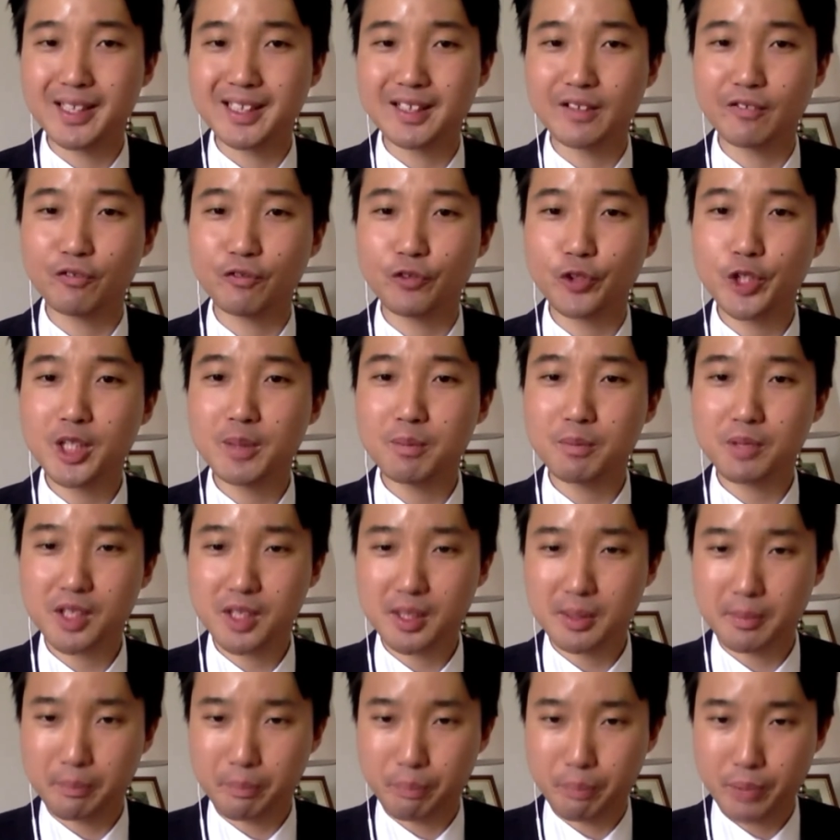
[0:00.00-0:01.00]
It's a freedom
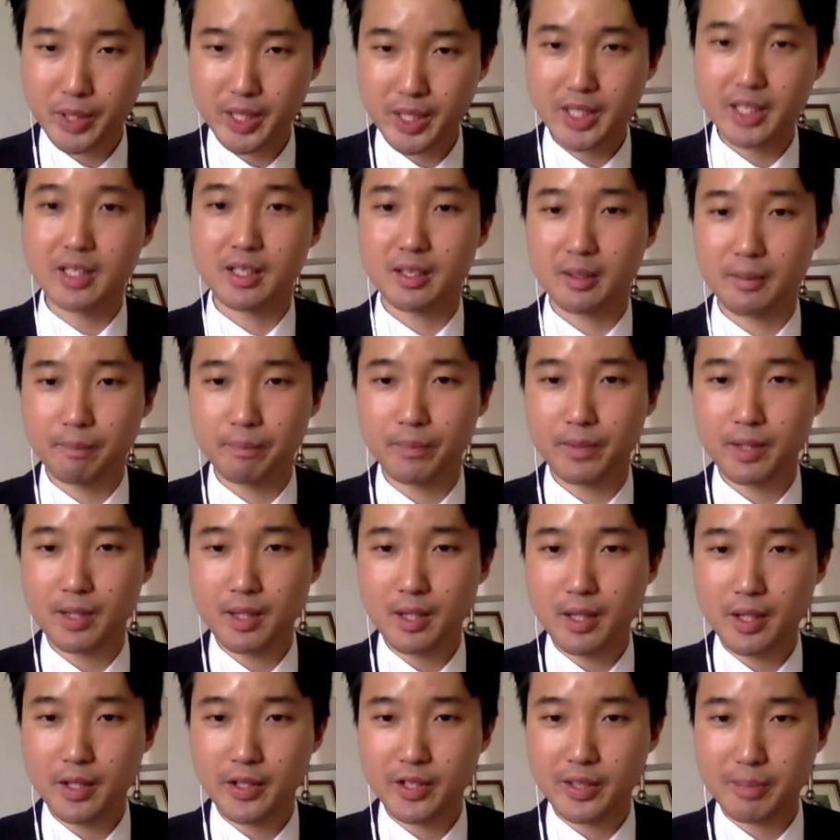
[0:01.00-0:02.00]
to be
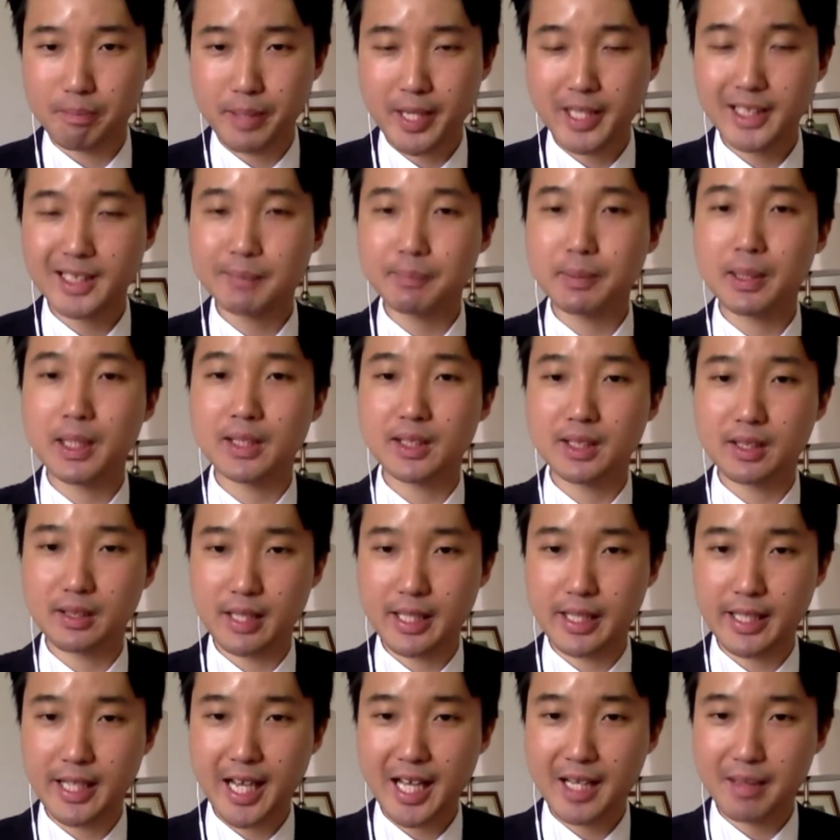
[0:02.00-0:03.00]
the best person
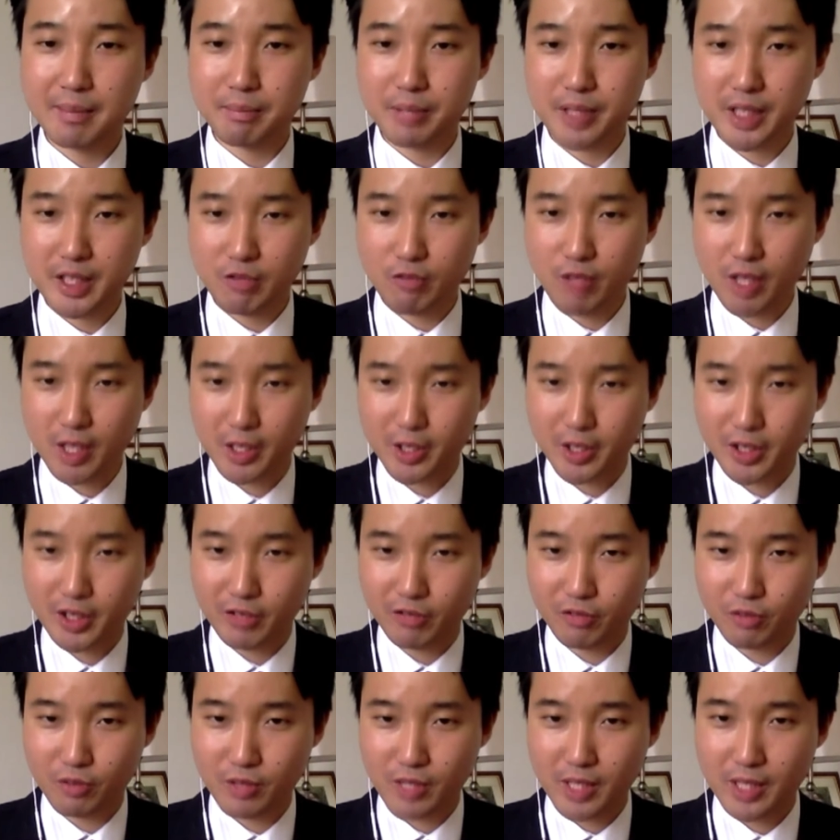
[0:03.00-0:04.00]
they can be
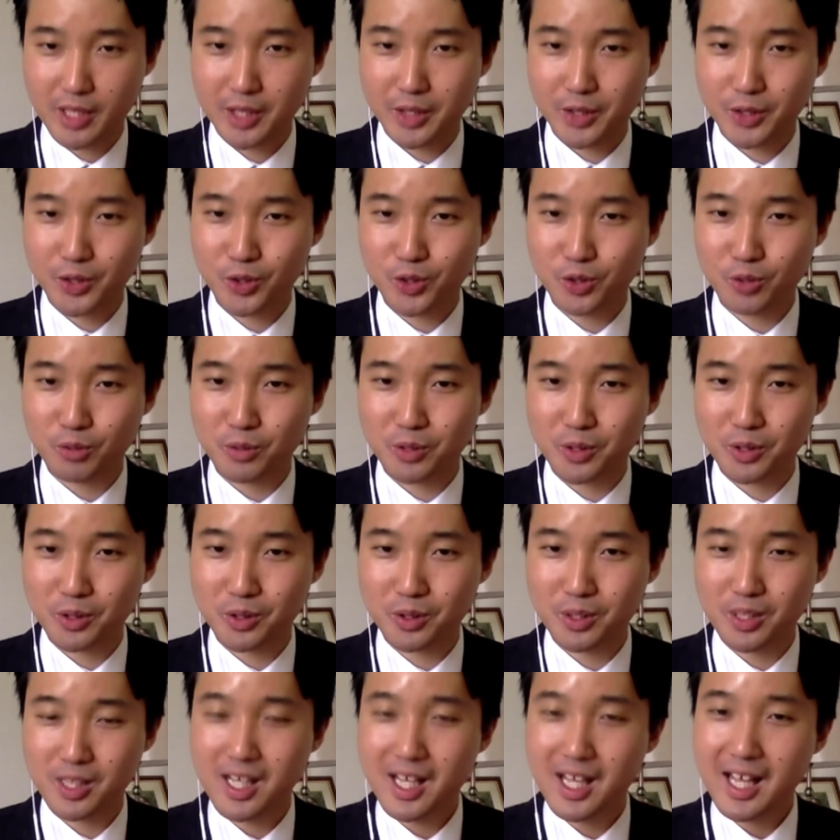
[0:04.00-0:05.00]
relative to that instrument,
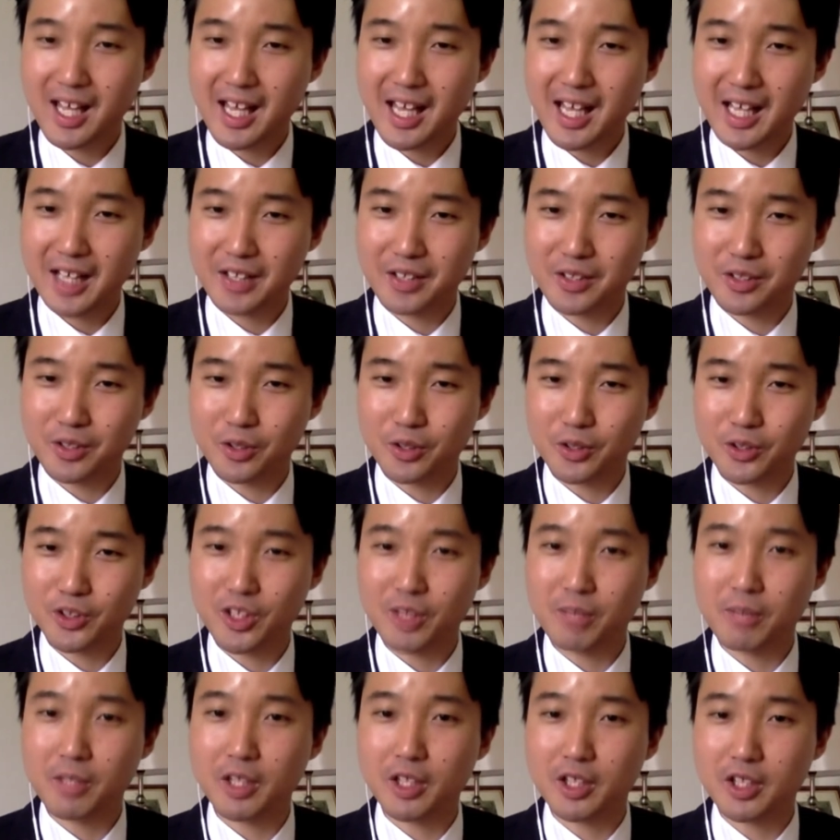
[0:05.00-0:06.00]
and not so
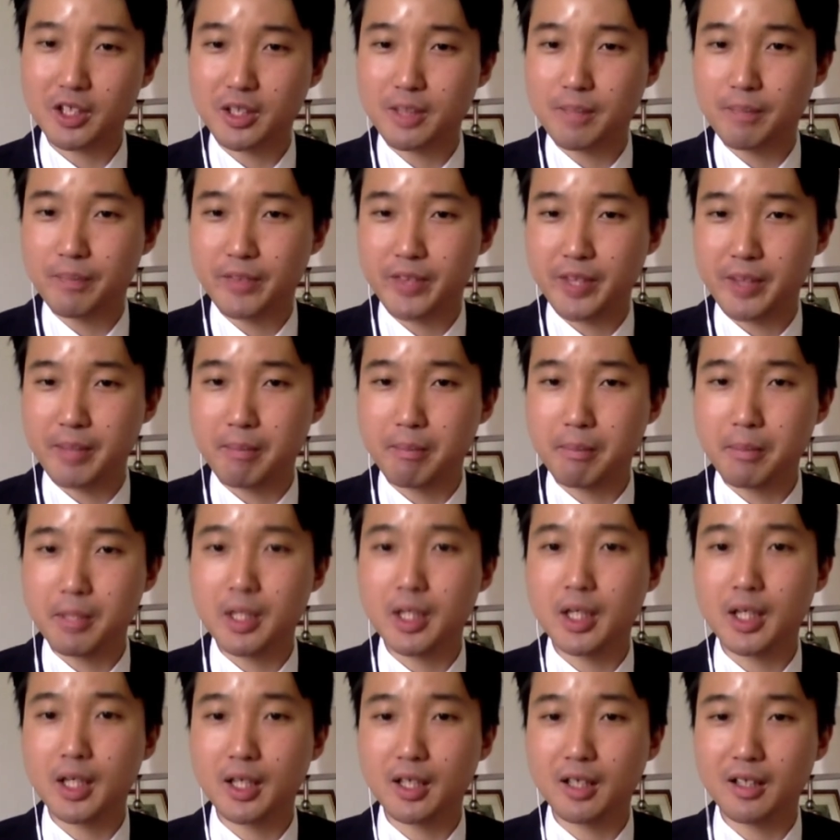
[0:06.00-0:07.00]
much the
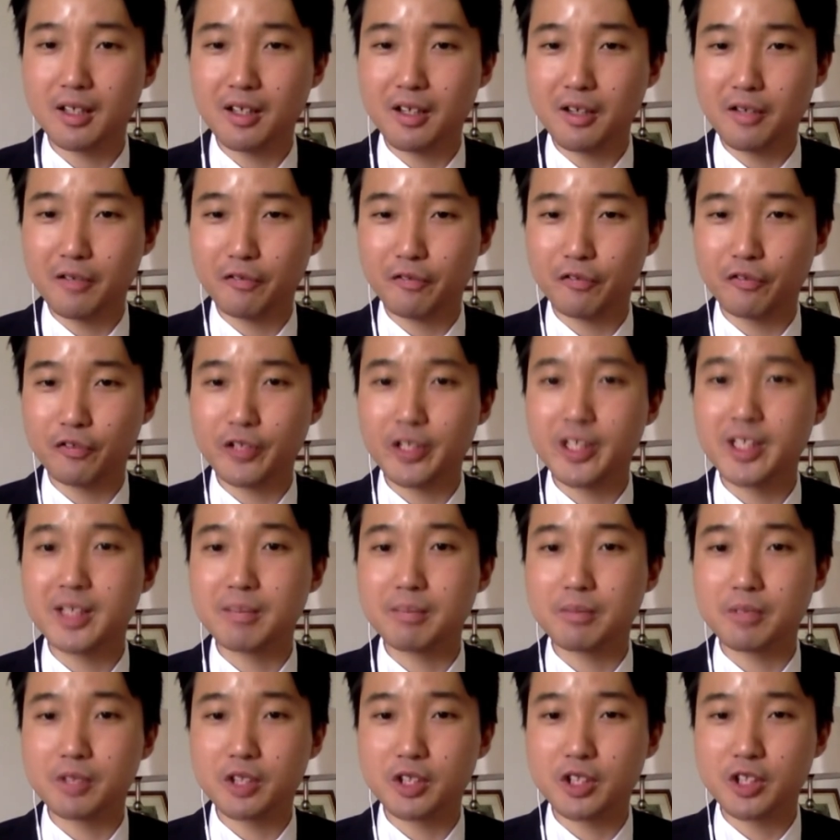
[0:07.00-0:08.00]
mere freedom
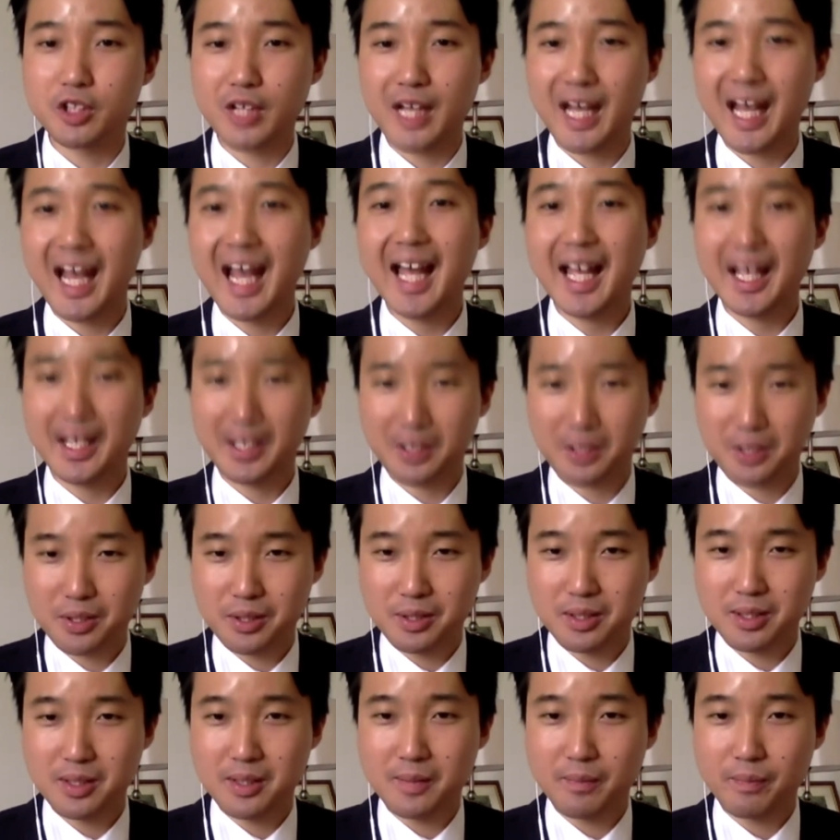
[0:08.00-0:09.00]
to act